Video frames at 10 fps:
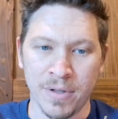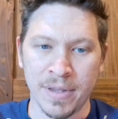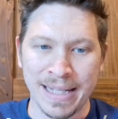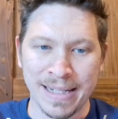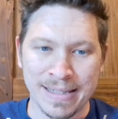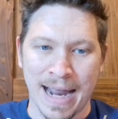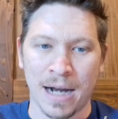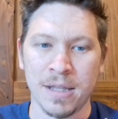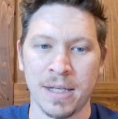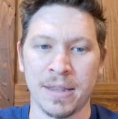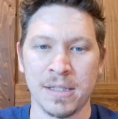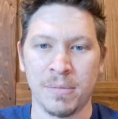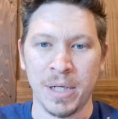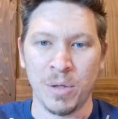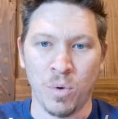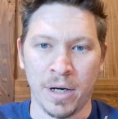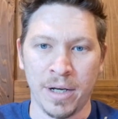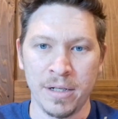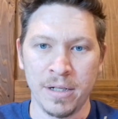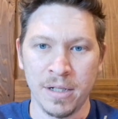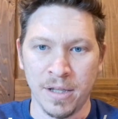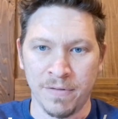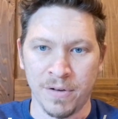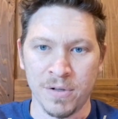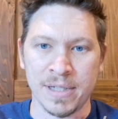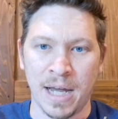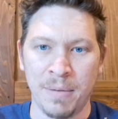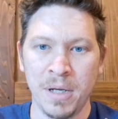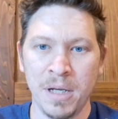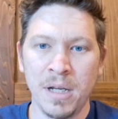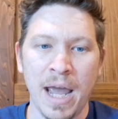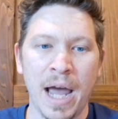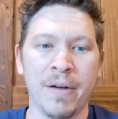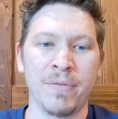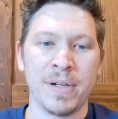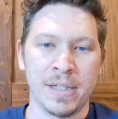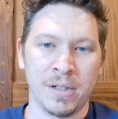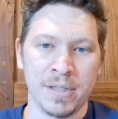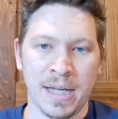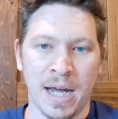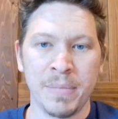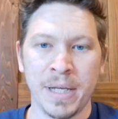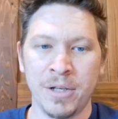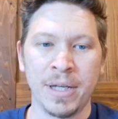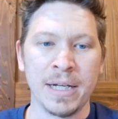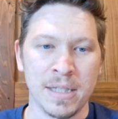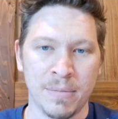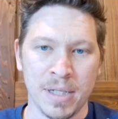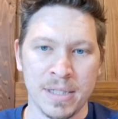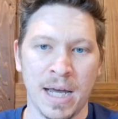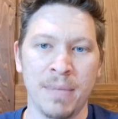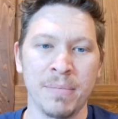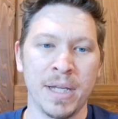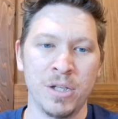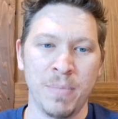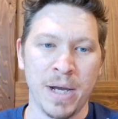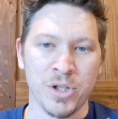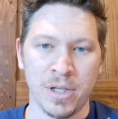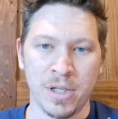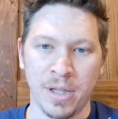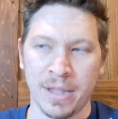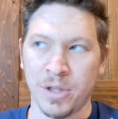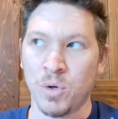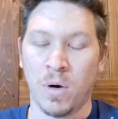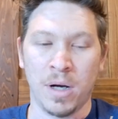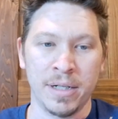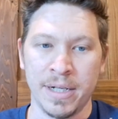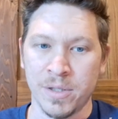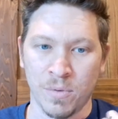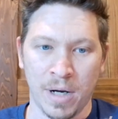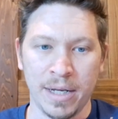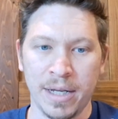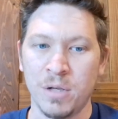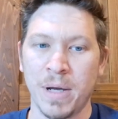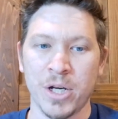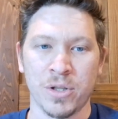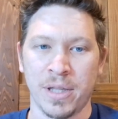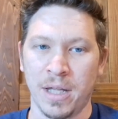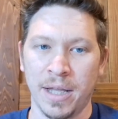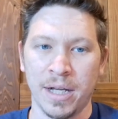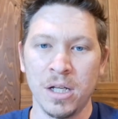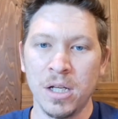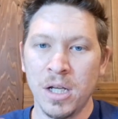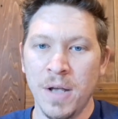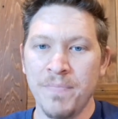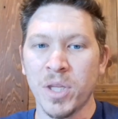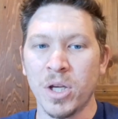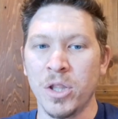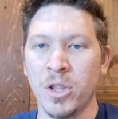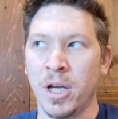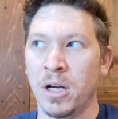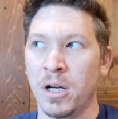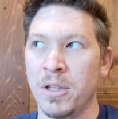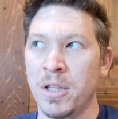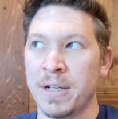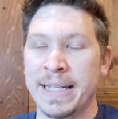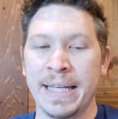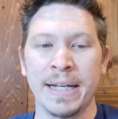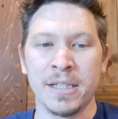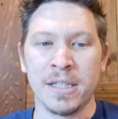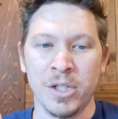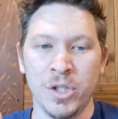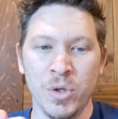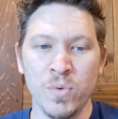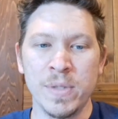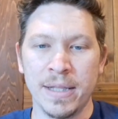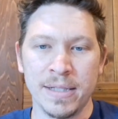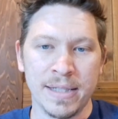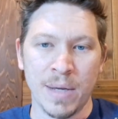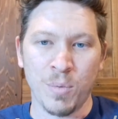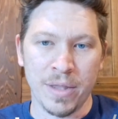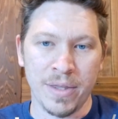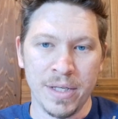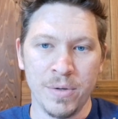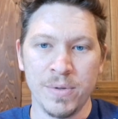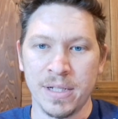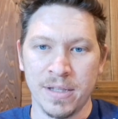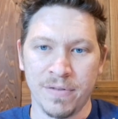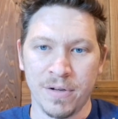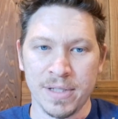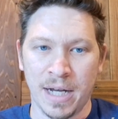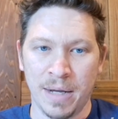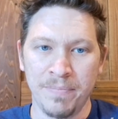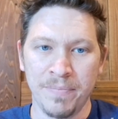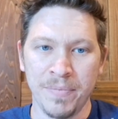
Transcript: the exact thing that somebody wanted the first time every single time? Can you get it to them on time? Can you make sure that like the quantity is right? Can you make sure that like they're getting to use it the same way the first time?